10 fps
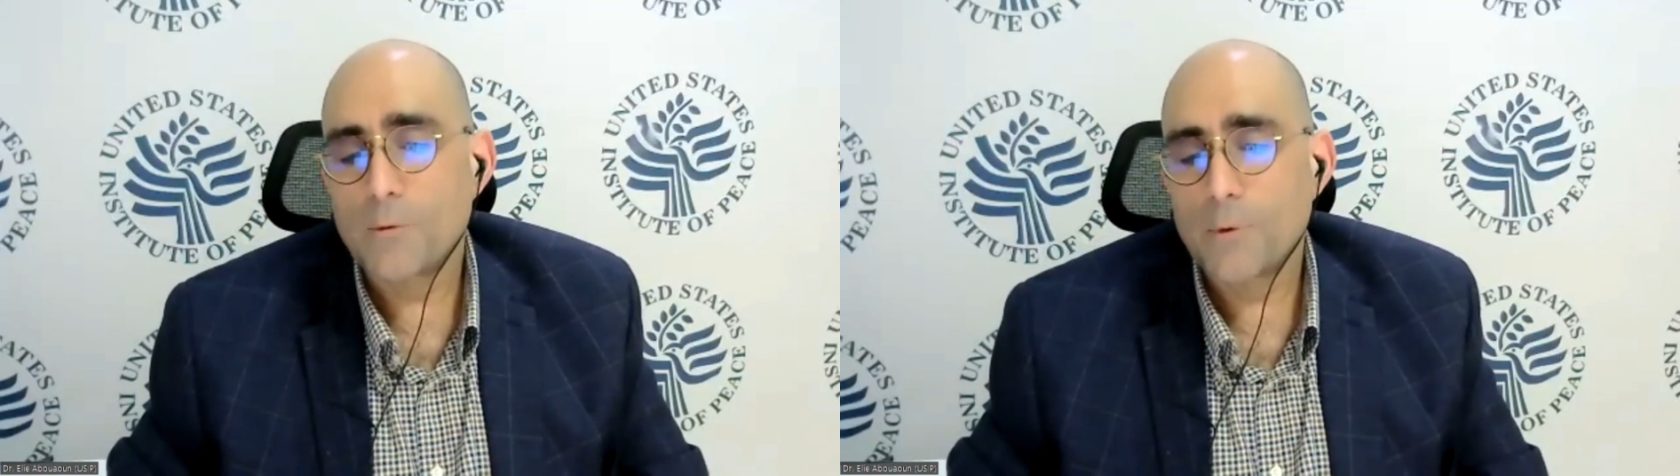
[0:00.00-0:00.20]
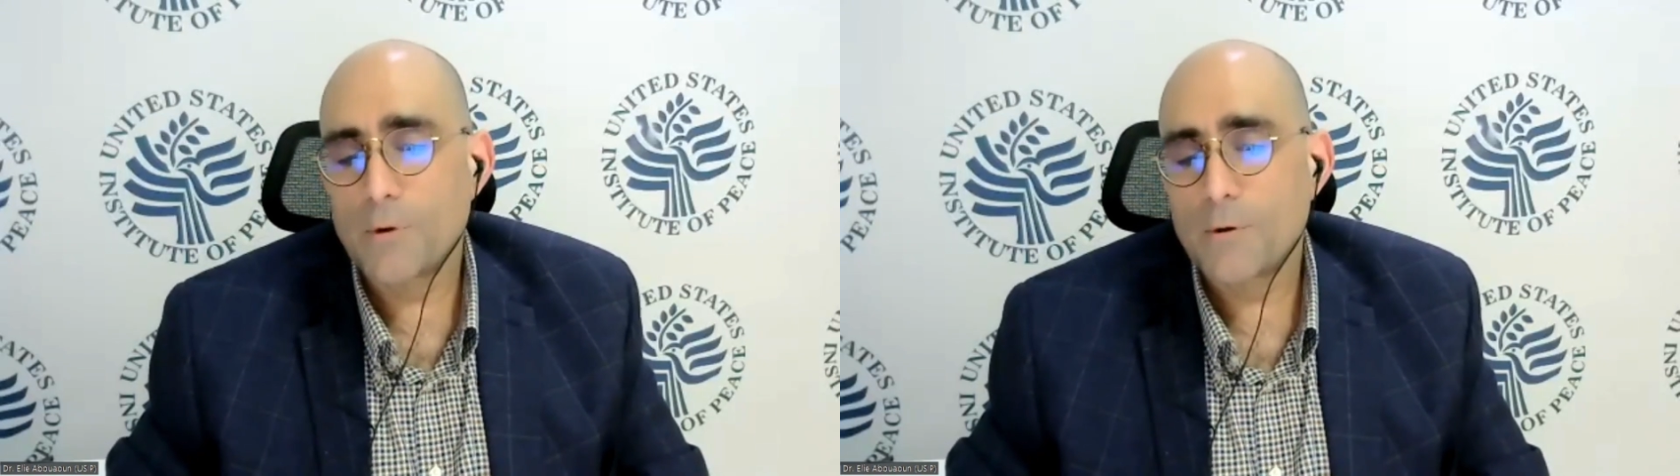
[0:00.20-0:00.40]

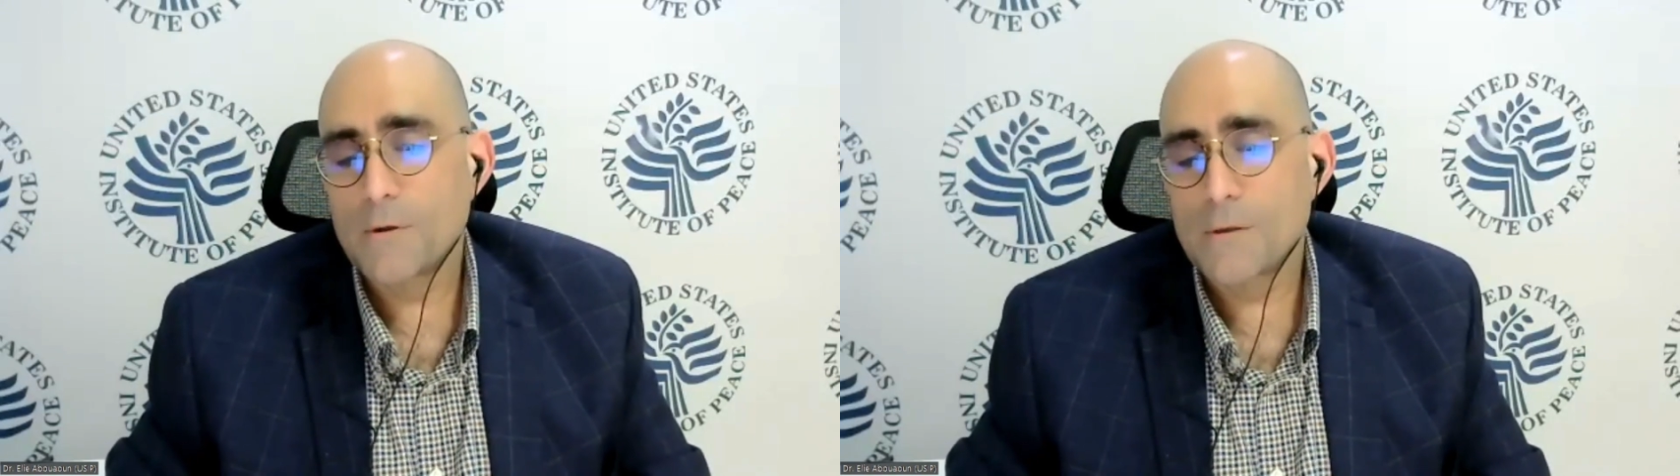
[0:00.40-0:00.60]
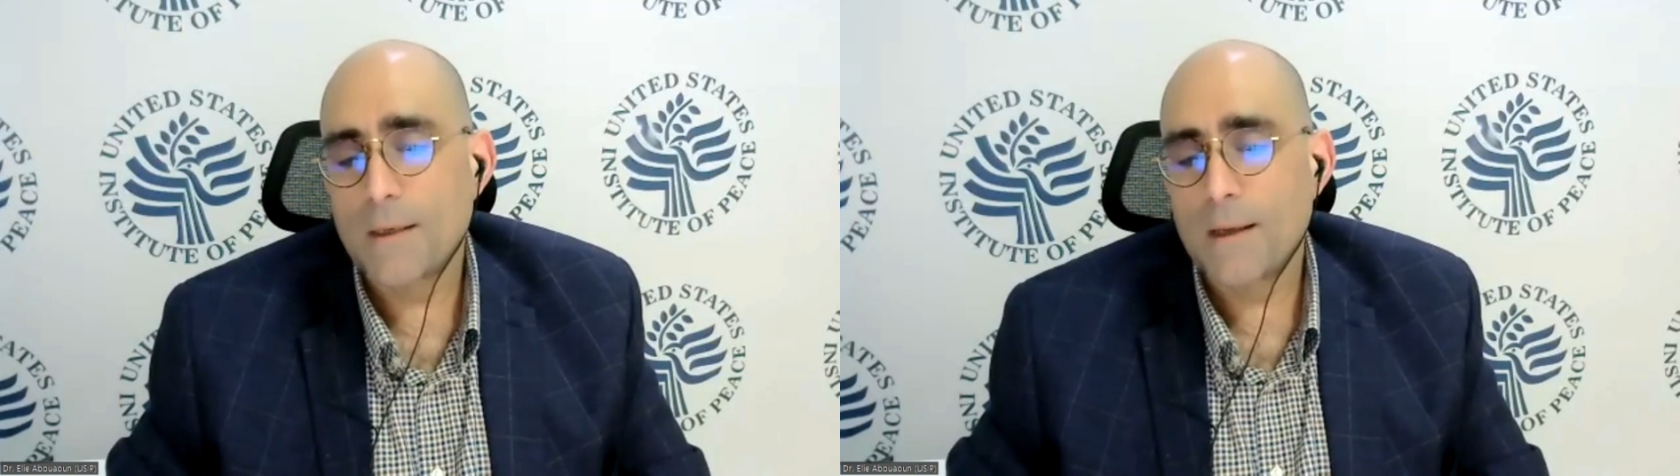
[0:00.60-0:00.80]

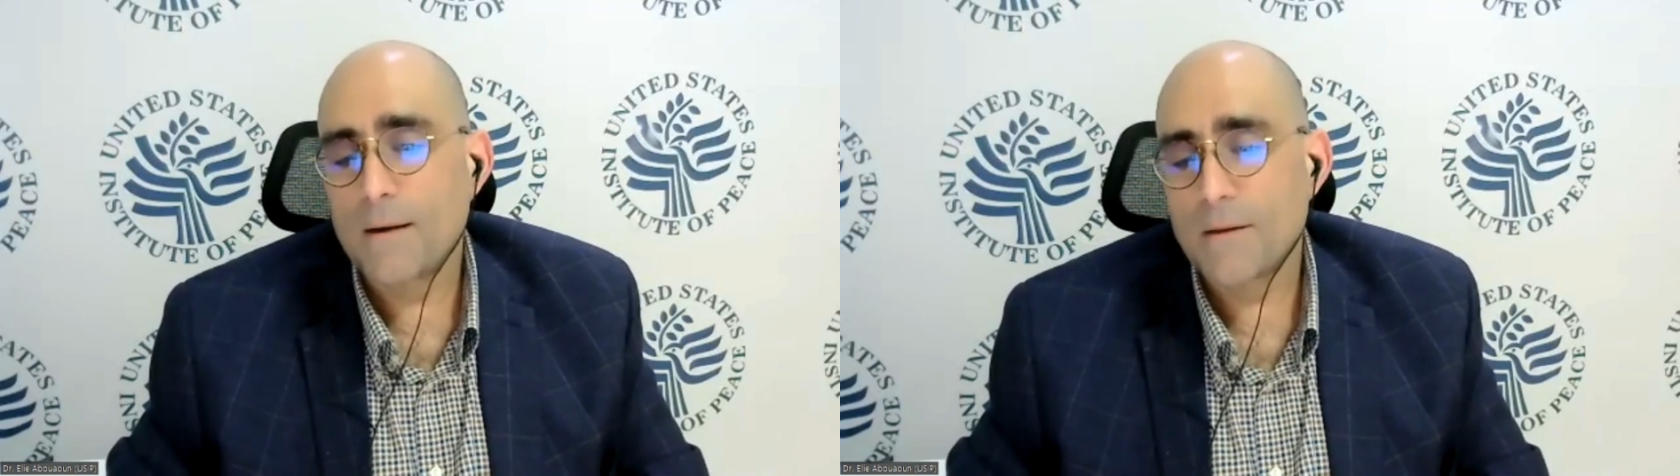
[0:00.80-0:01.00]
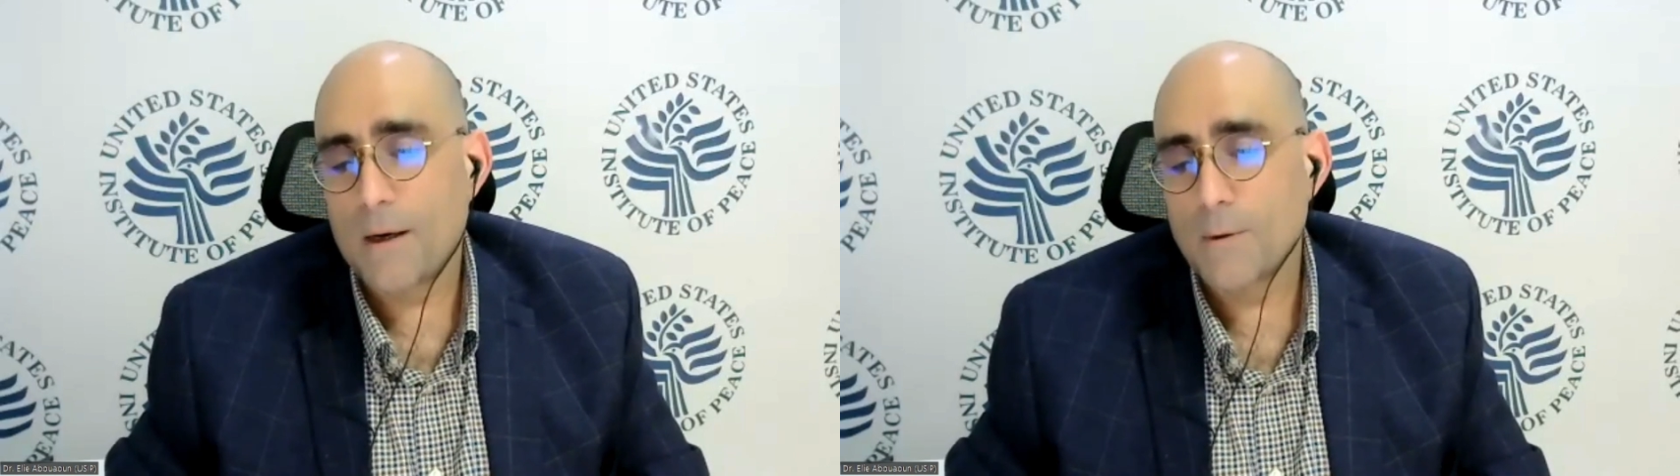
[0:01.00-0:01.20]
workers, any
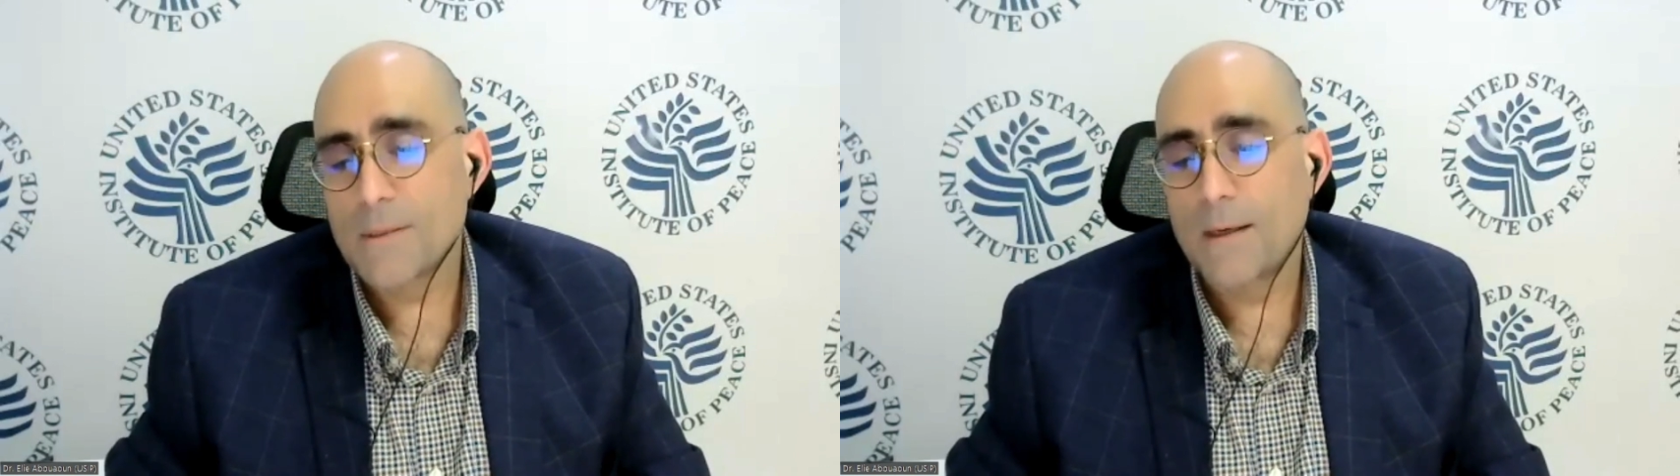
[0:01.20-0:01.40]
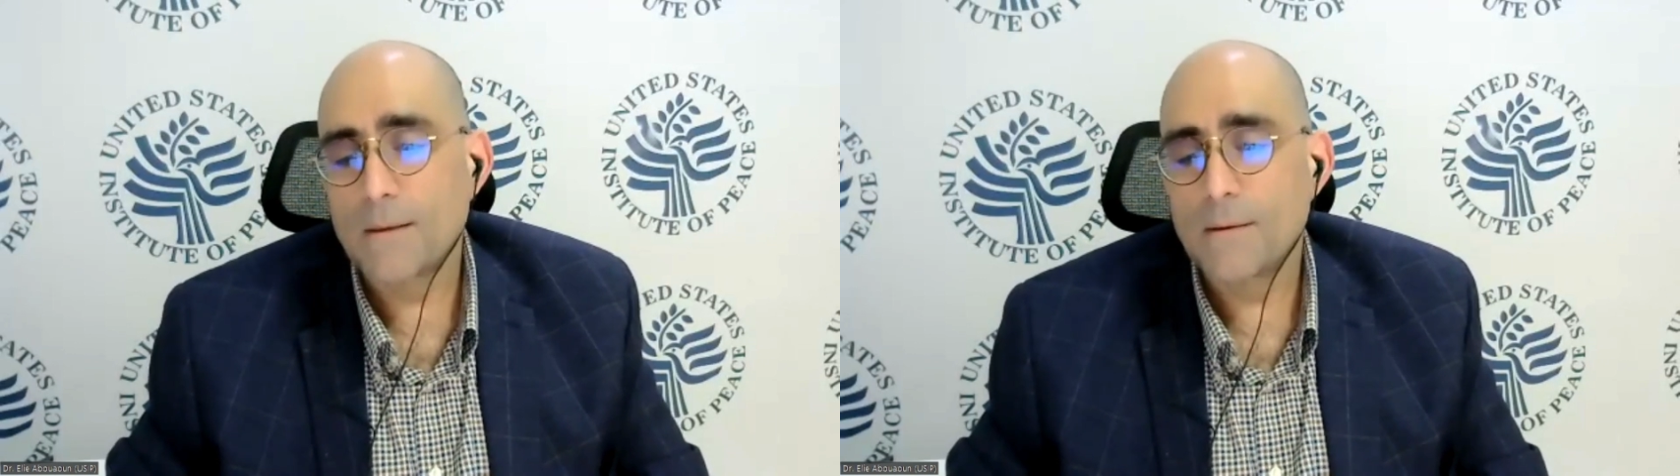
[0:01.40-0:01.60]
other
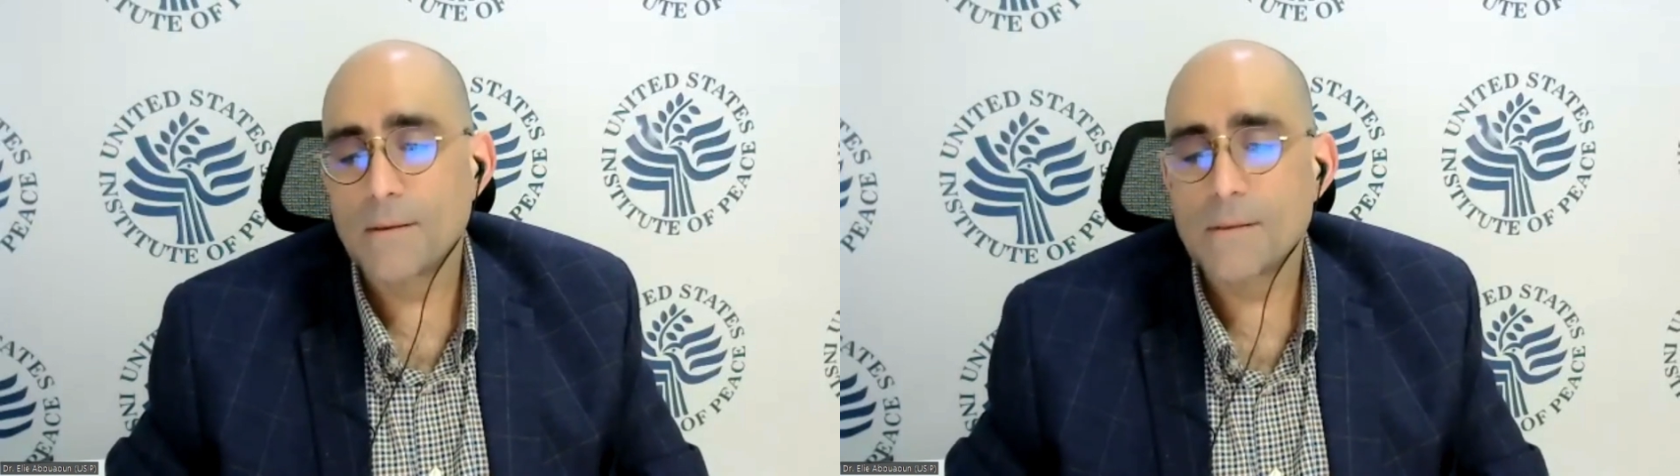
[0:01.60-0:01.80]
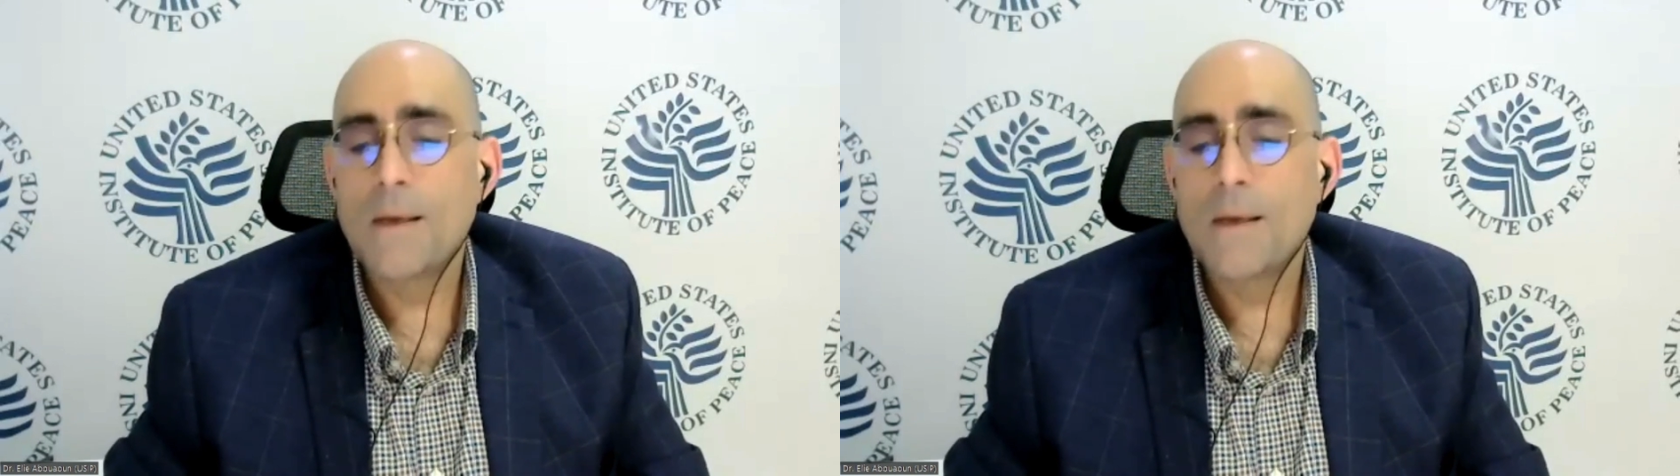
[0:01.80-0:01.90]
outsiders.